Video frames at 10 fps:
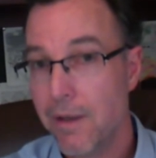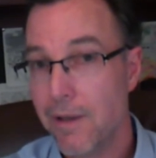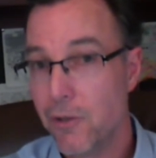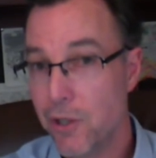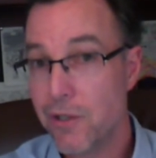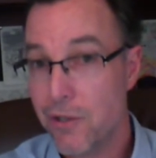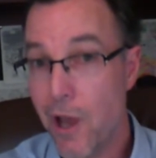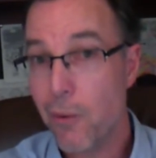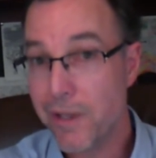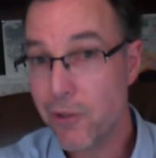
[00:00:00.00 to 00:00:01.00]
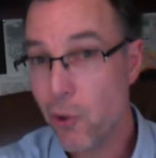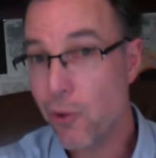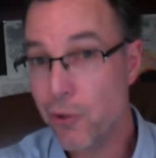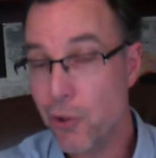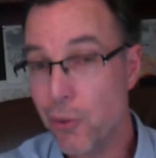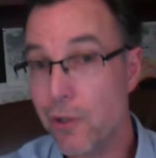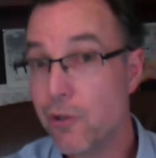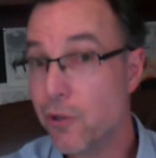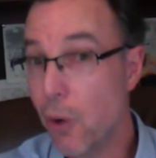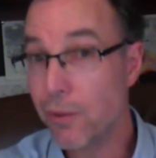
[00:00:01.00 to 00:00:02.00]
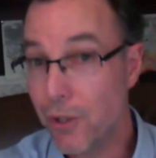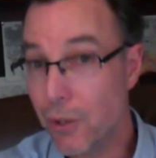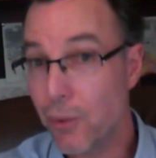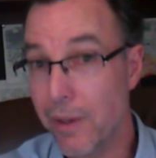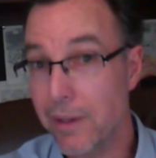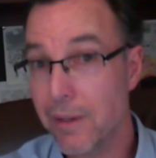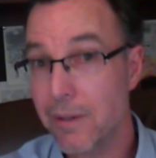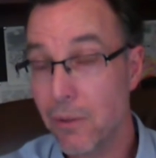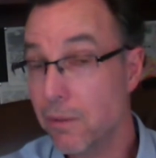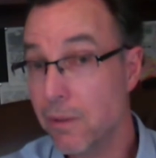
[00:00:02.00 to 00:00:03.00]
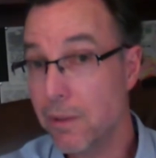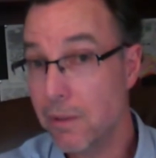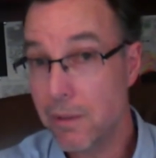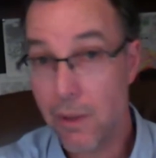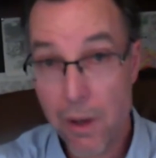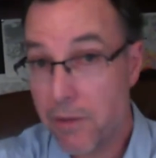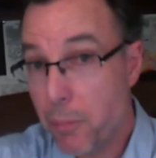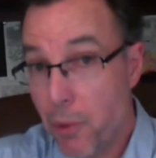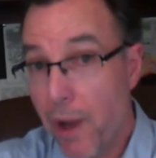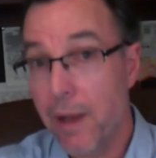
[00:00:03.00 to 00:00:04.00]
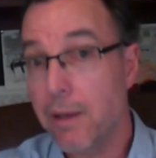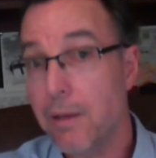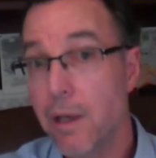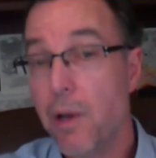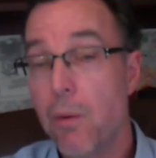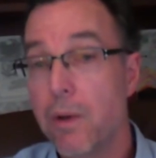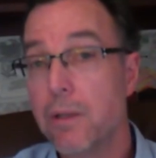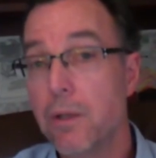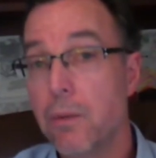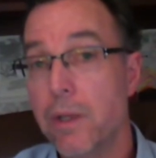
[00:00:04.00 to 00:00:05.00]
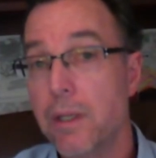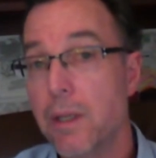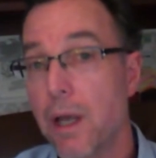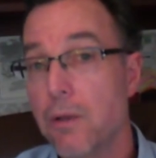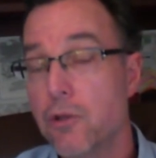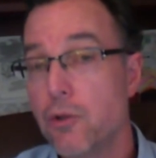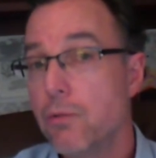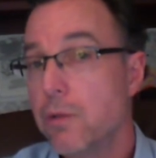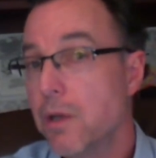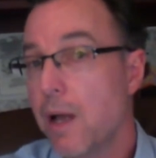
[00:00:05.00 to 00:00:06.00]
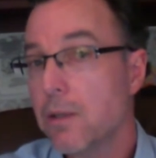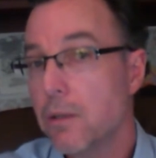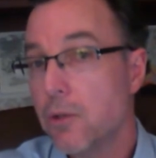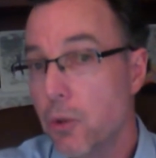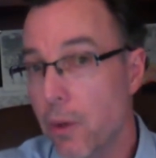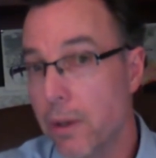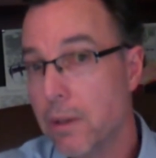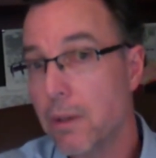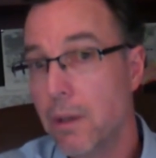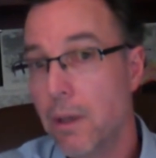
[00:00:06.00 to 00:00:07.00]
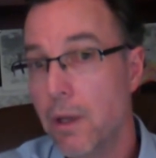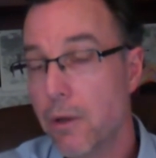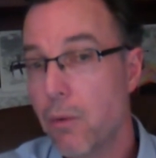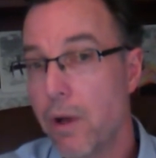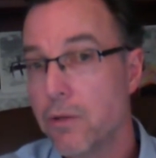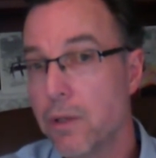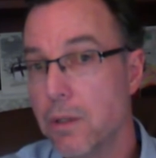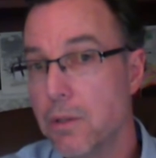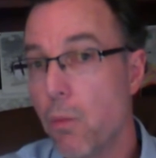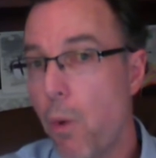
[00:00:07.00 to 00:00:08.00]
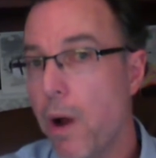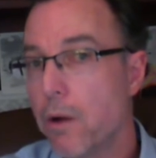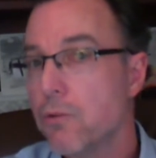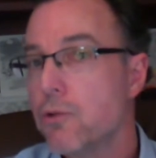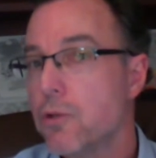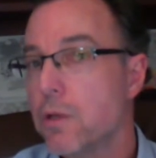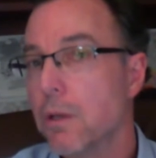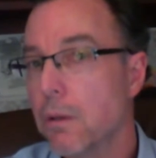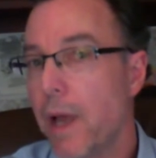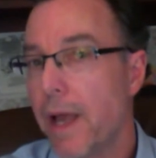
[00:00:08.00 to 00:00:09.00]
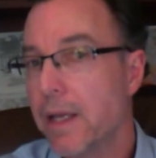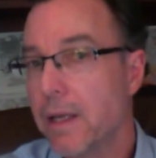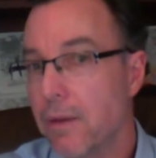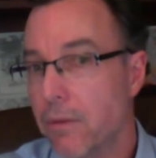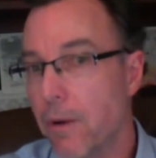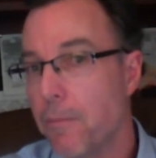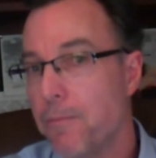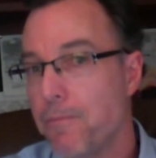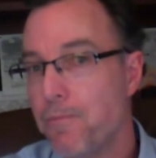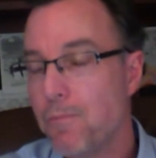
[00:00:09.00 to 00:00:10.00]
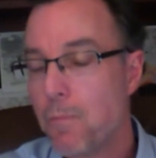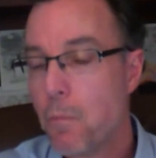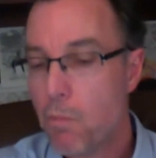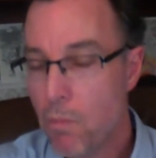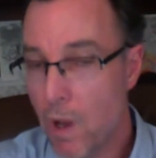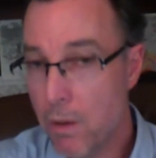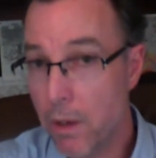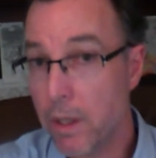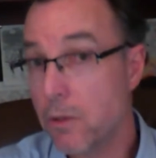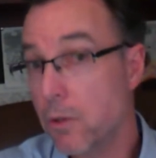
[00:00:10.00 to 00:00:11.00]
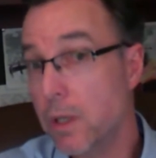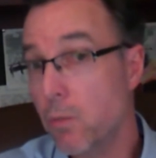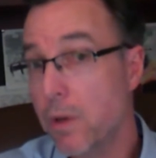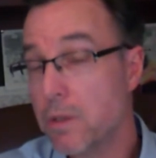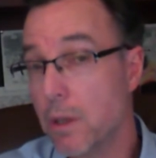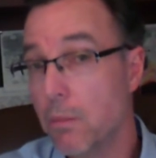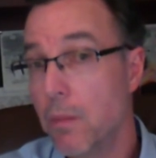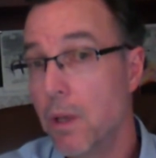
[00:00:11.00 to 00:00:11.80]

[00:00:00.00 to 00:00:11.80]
Jesus already told you, don't do it. So you don't have to pray about what to do. He tells you not to do it. The question is, why are you still hanging in there? Again, you need wisdom